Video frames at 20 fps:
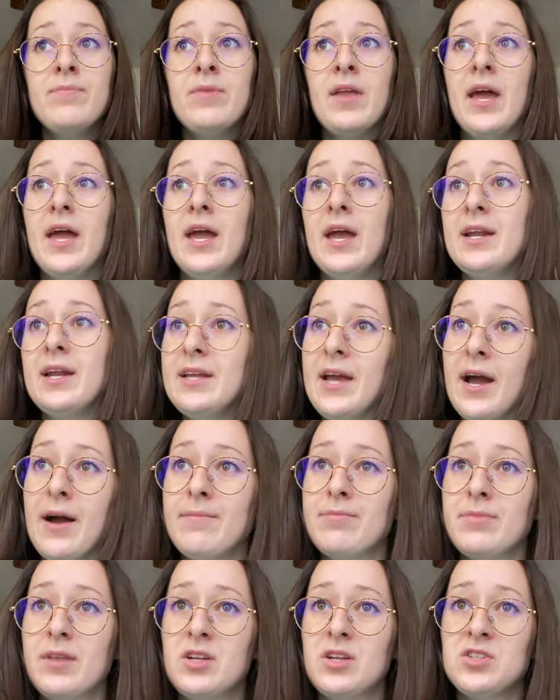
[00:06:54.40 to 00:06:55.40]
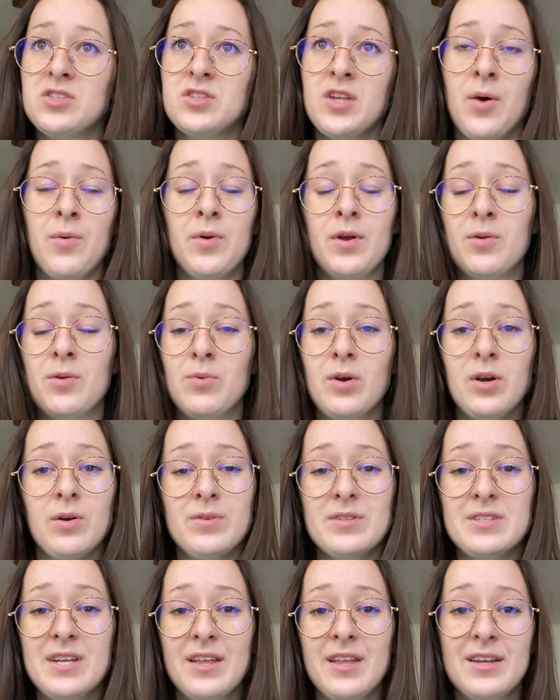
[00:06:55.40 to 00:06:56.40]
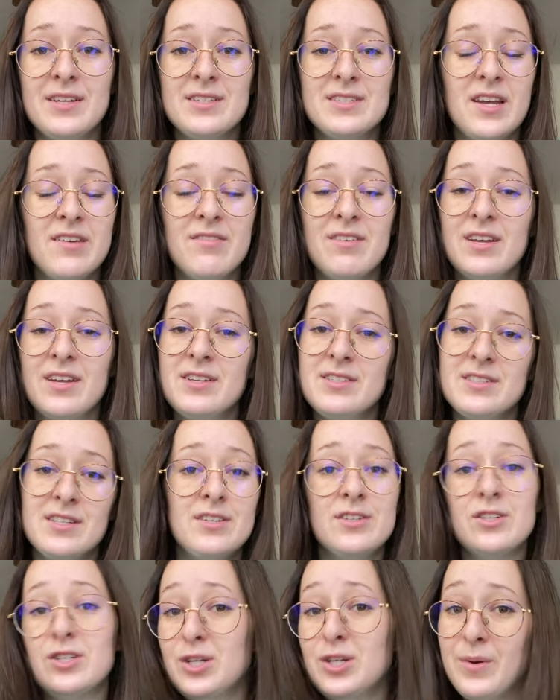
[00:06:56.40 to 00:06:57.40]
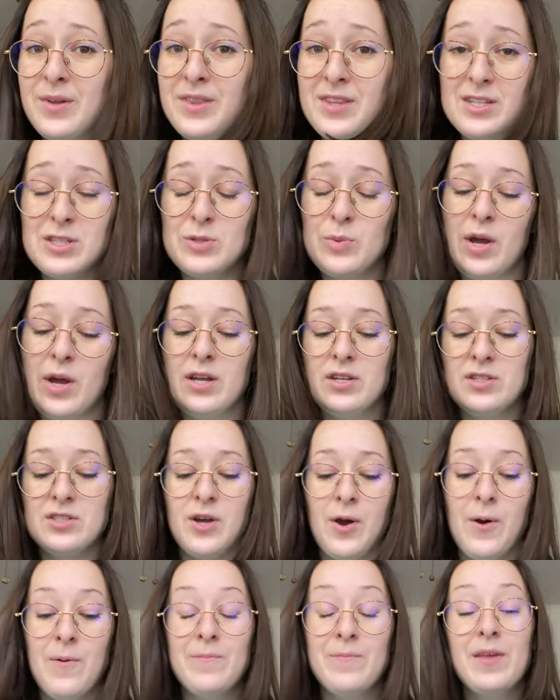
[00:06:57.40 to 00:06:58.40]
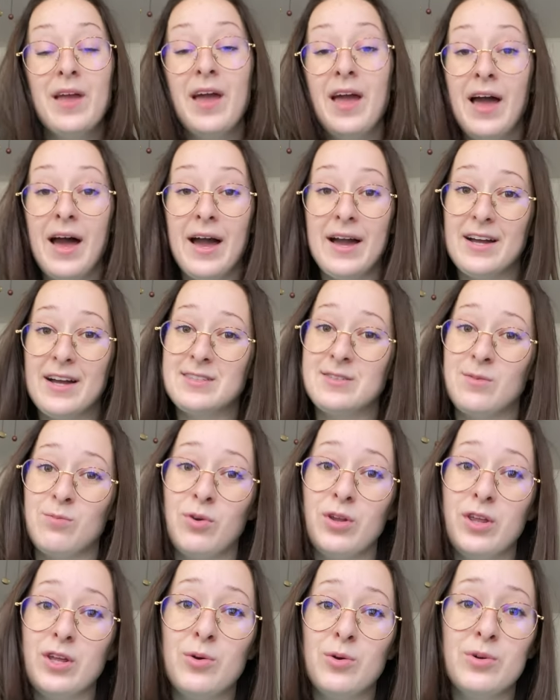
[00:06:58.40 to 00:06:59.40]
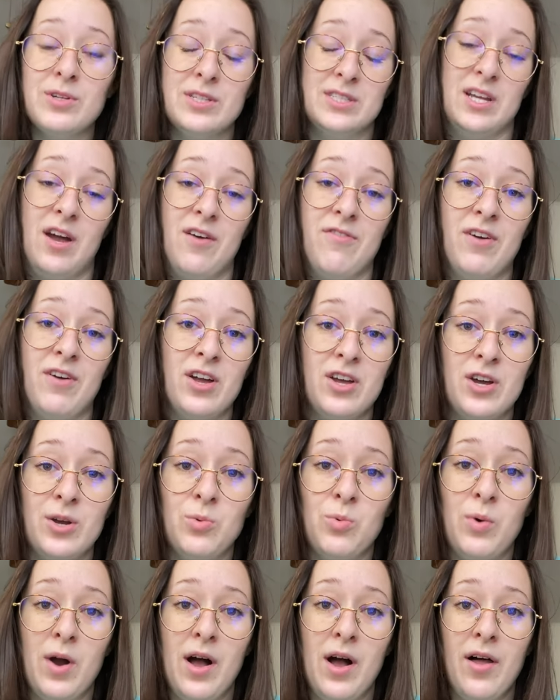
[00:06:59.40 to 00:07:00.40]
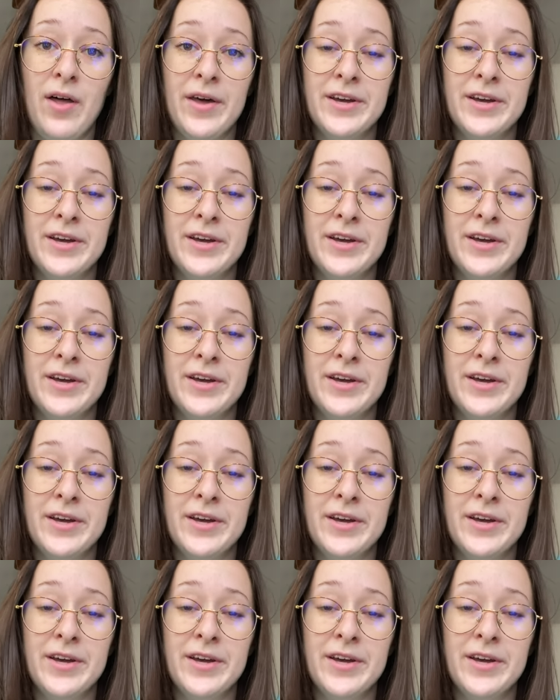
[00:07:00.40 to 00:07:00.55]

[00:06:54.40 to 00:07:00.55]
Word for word: And yeah, I just thought we could work with daylight savings and do it this way. So I got some really cool stuff at Goodwill.